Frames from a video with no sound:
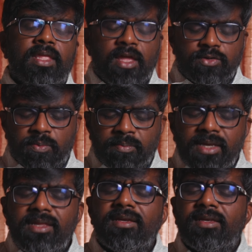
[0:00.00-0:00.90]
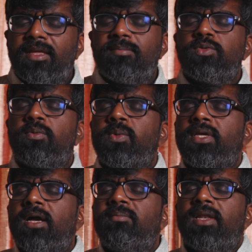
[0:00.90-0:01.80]
And so many a times when we
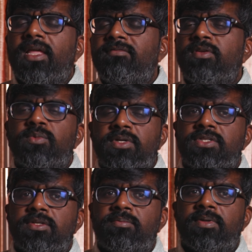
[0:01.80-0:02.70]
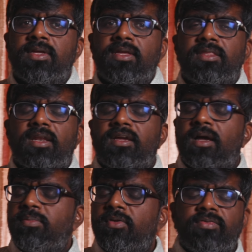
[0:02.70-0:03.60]
come alive in worship, there are a
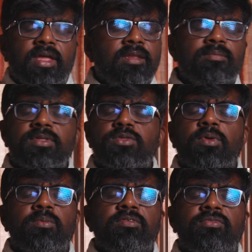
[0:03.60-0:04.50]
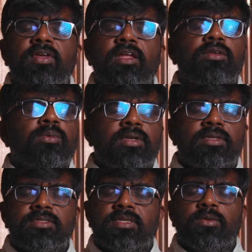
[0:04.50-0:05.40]
couple of elements where we fail to
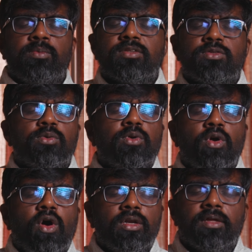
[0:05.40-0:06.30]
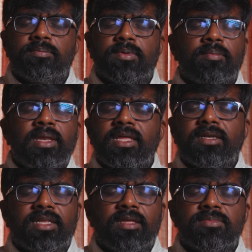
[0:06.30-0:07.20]
understand. We are so caught up many a
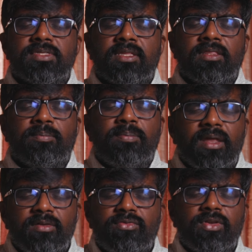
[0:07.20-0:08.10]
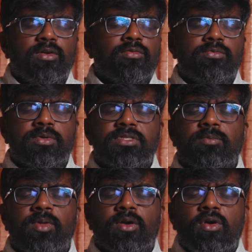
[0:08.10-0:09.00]
times in the periphery of
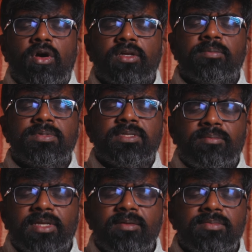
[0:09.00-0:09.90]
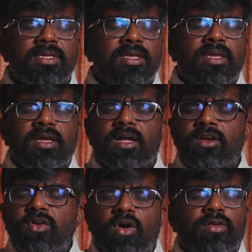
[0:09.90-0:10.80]
worship. We are caught up sometimes, a
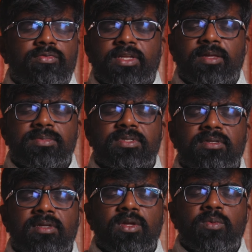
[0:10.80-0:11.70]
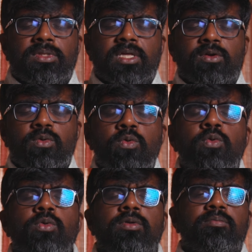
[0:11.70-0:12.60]
lot of times, with our
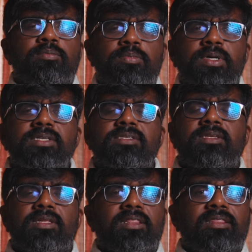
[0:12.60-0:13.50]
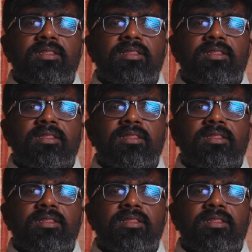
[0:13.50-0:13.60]
own personal